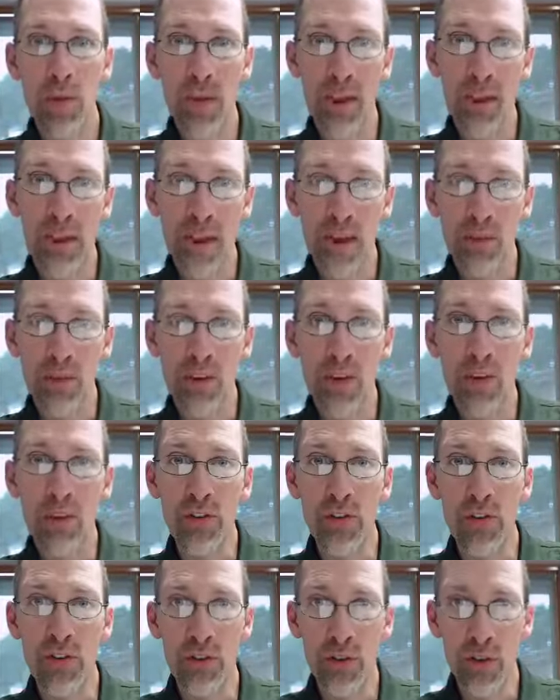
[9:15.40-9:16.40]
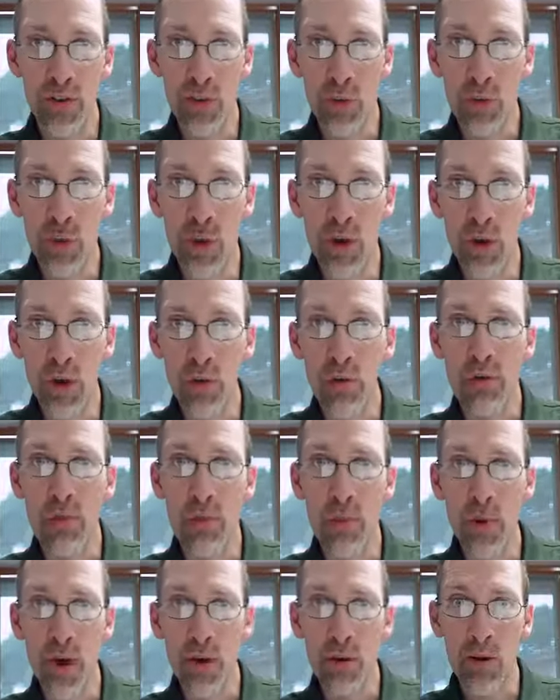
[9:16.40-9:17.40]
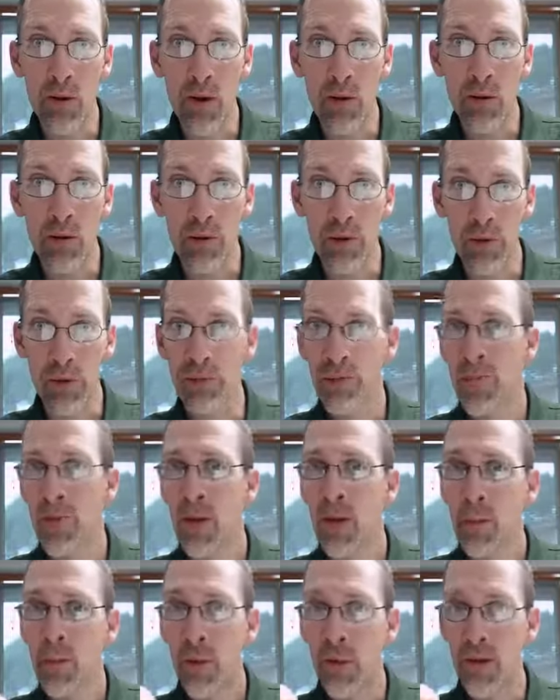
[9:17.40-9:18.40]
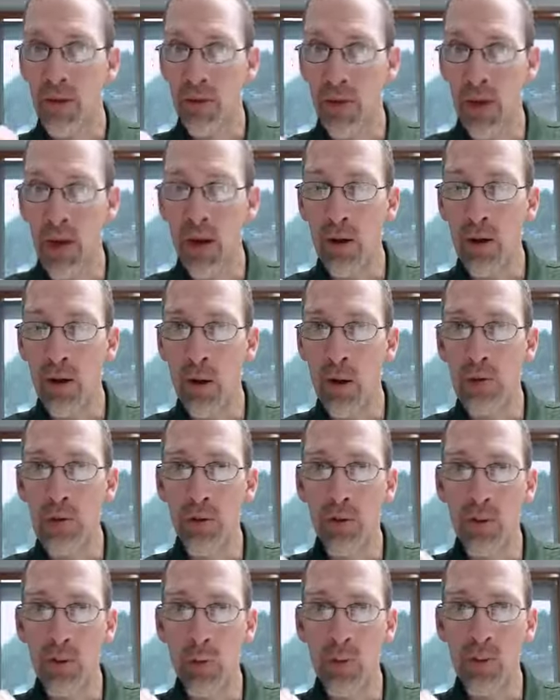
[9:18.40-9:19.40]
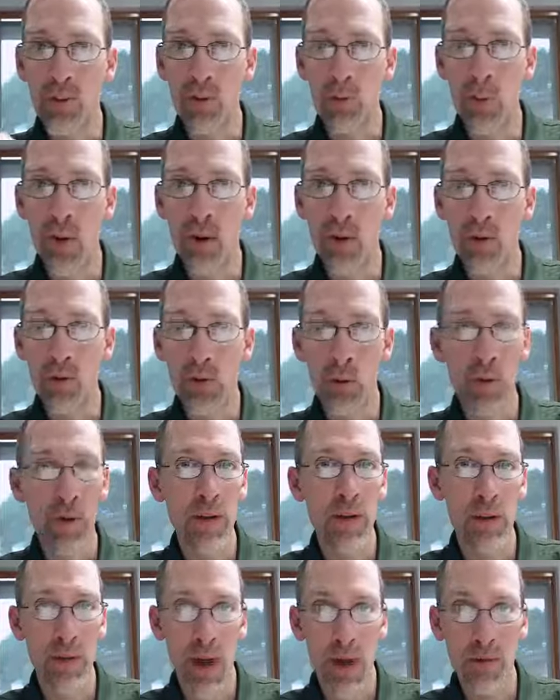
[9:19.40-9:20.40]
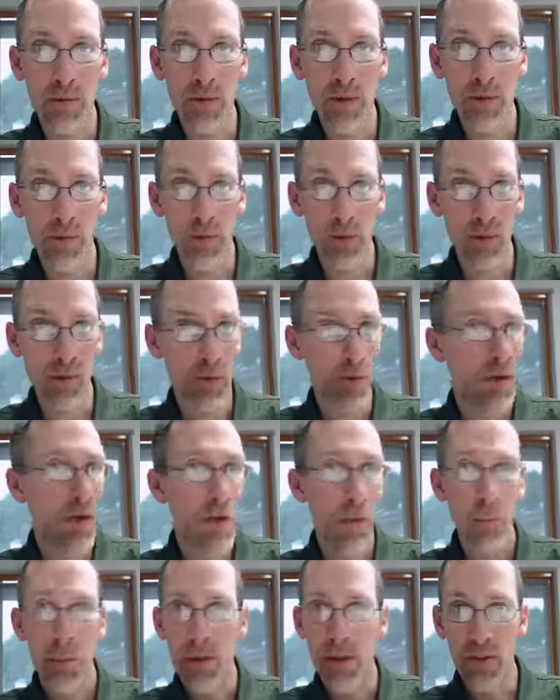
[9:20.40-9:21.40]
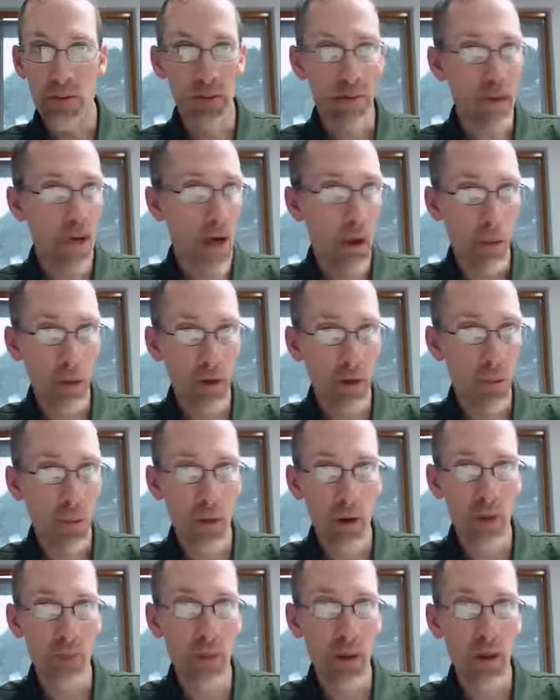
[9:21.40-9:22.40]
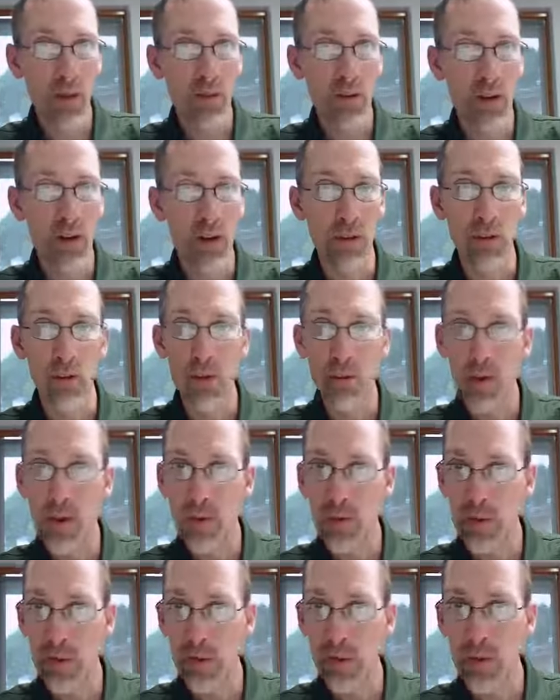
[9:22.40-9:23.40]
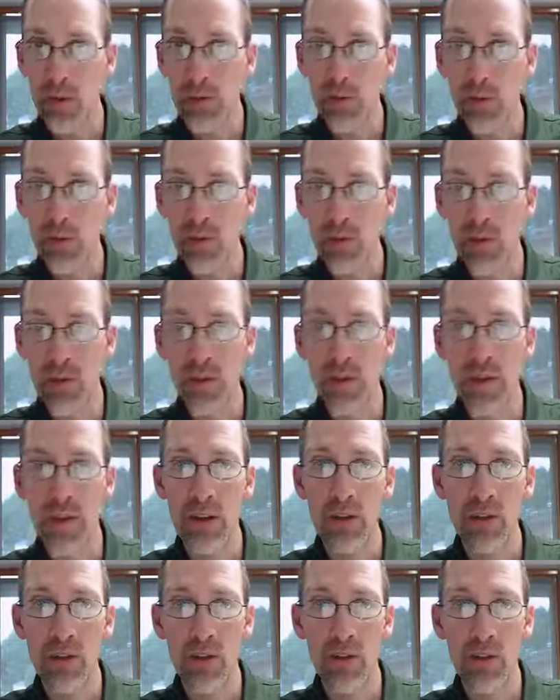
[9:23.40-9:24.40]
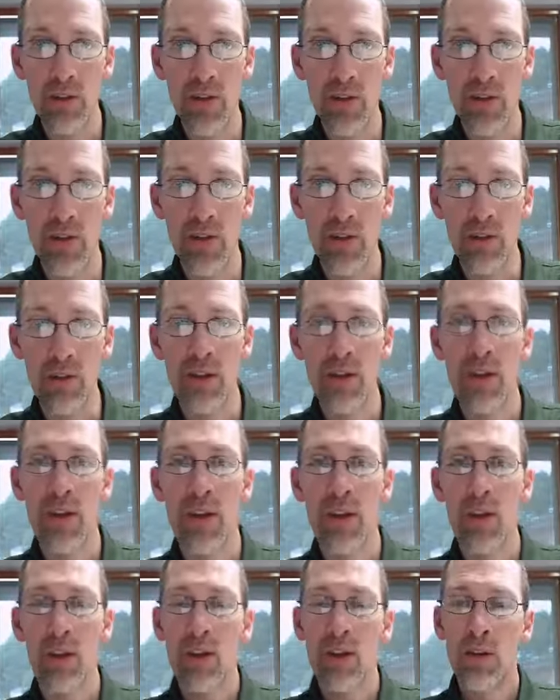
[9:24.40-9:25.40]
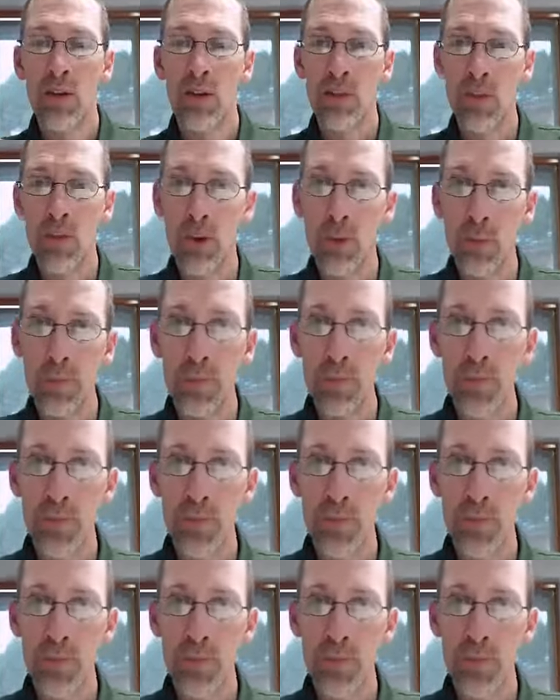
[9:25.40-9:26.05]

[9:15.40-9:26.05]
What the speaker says: definitions to words from our culture. Because in our culture, the word spiritual means non-physical. But that's not what the word means here. If you read through the book of 1 Corinthians, you'll see this. So